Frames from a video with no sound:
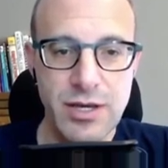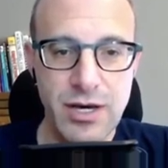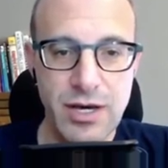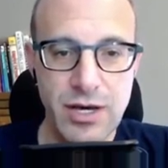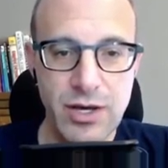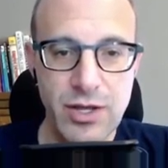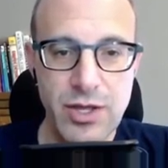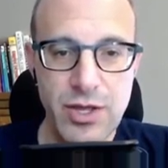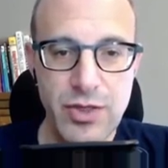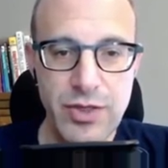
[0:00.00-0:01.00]
Uh,
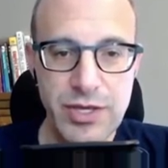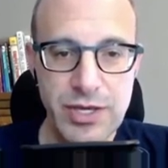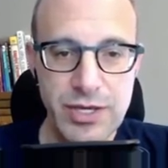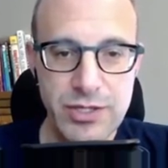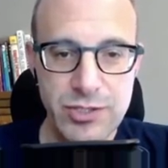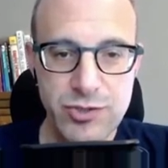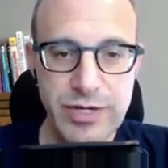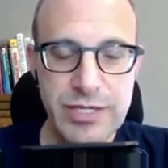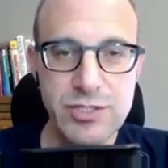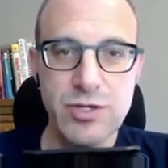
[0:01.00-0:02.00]
the
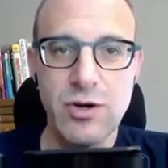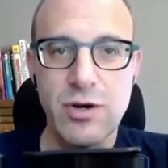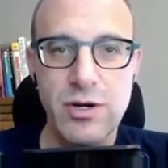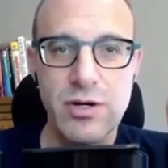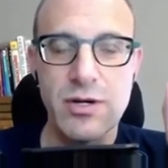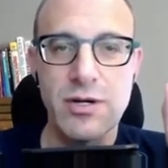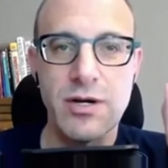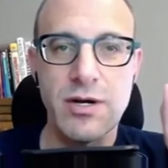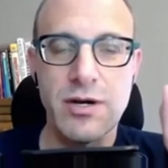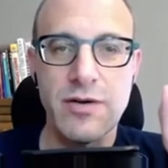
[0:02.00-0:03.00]
strings are
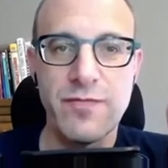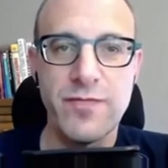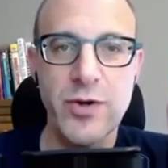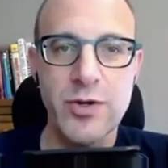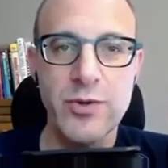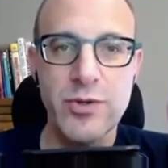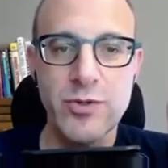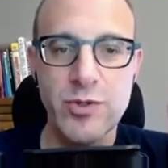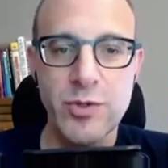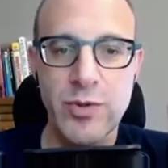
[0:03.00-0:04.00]
uh, photo
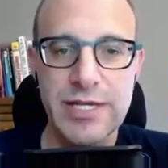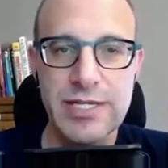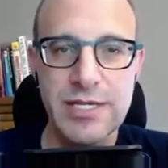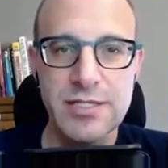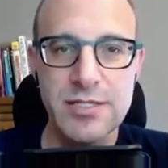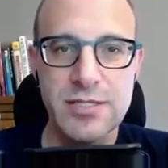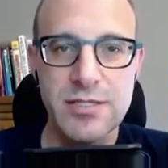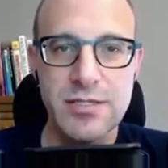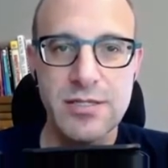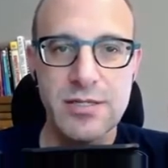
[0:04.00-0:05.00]
UUIDs,
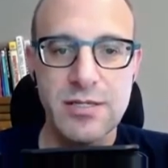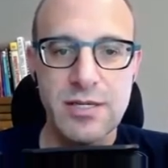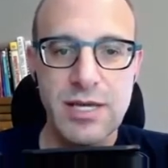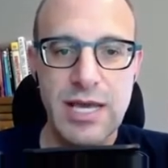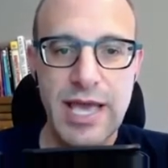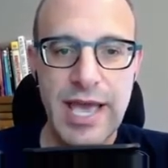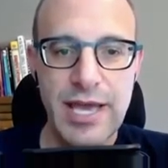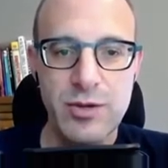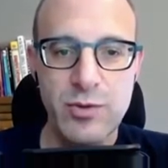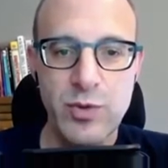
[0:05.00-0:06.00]

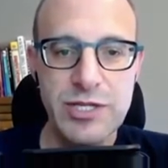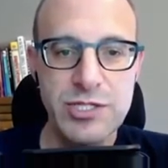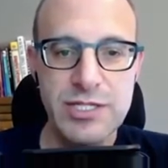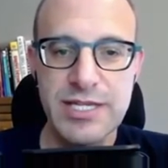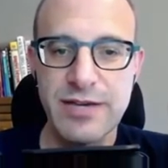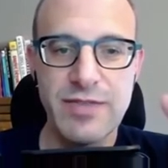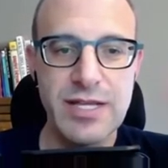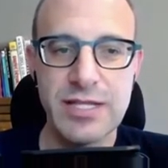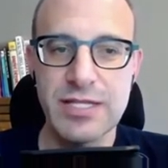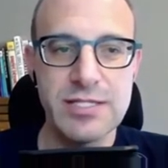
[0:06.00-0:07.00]
and we just give
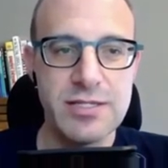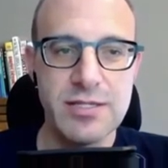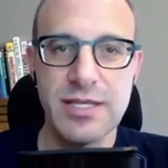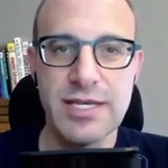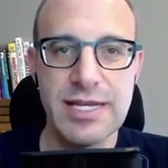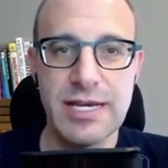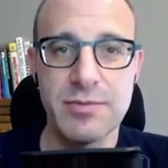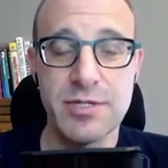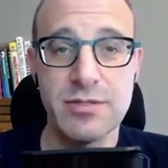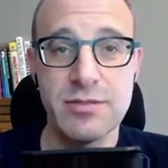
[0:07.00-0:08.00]
that list to the
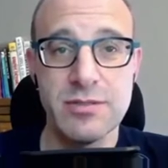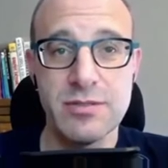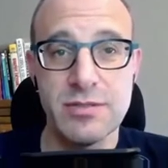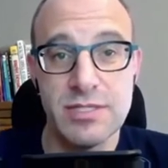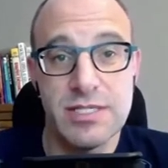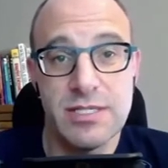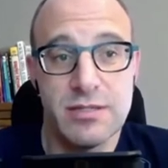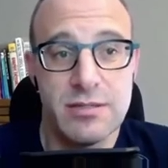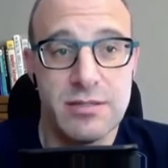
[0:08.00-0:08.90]
adapter. That's it.